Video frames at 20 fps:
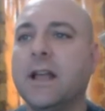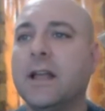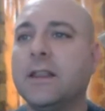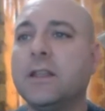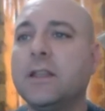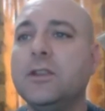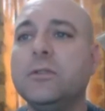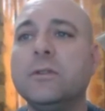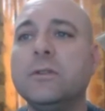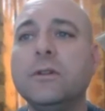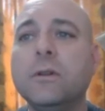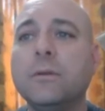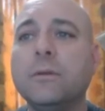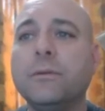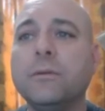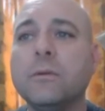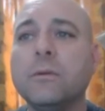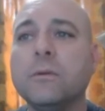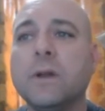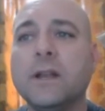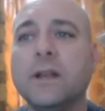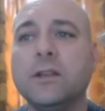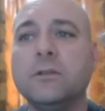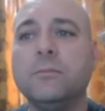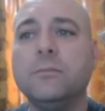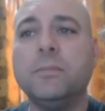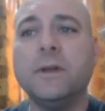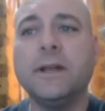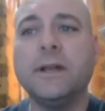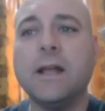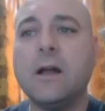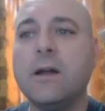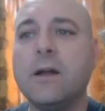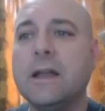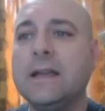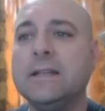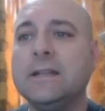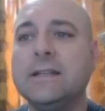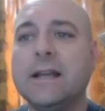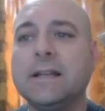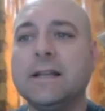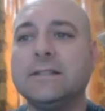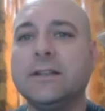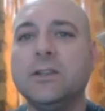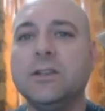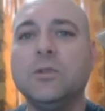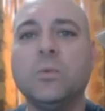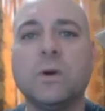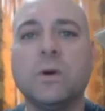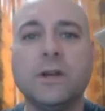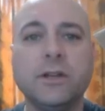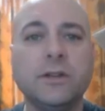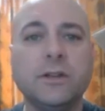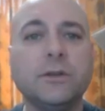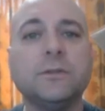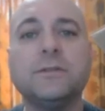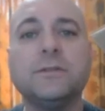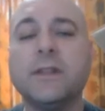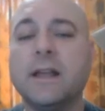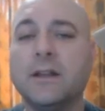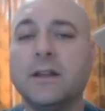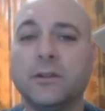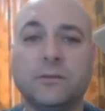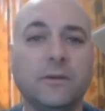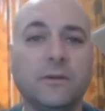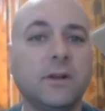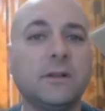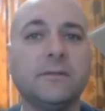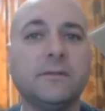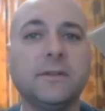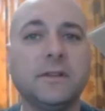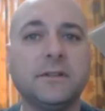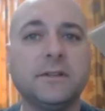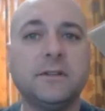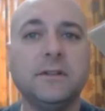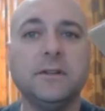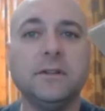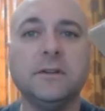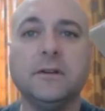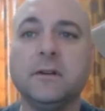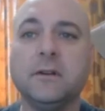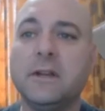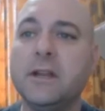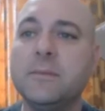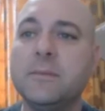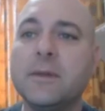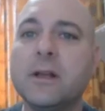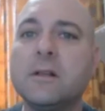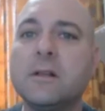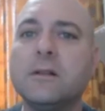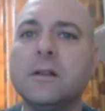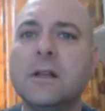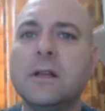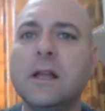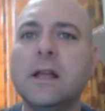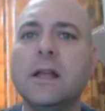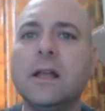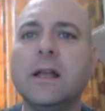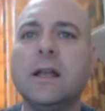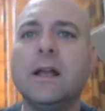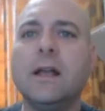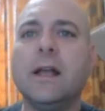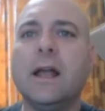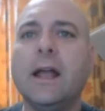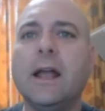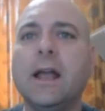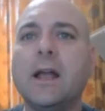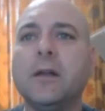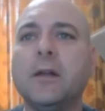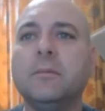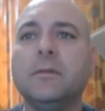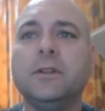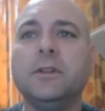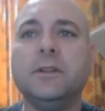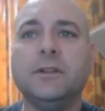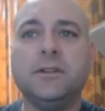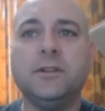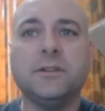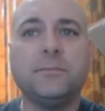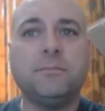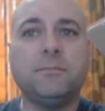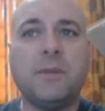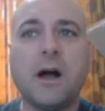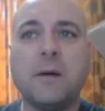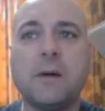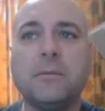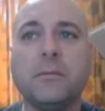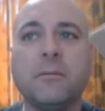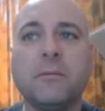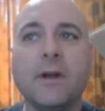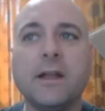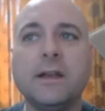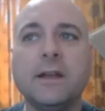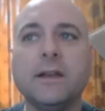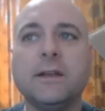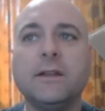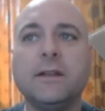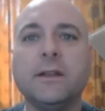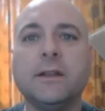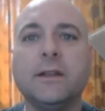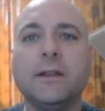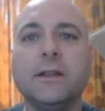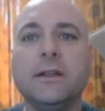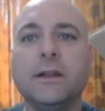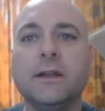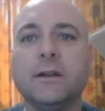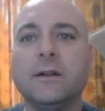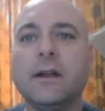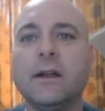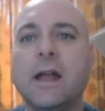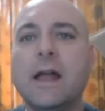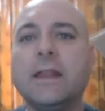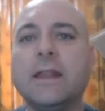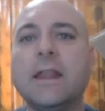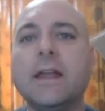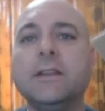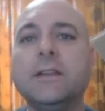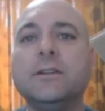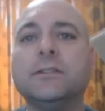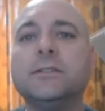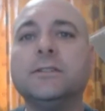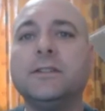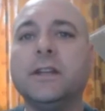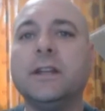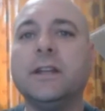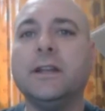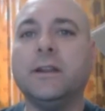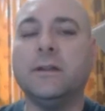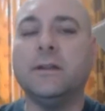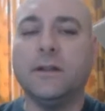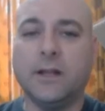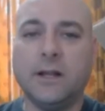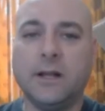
And then you can go through and you pick out any tags that you want to use that is relevant to your email, and you just pop them right into here, and then you'll see.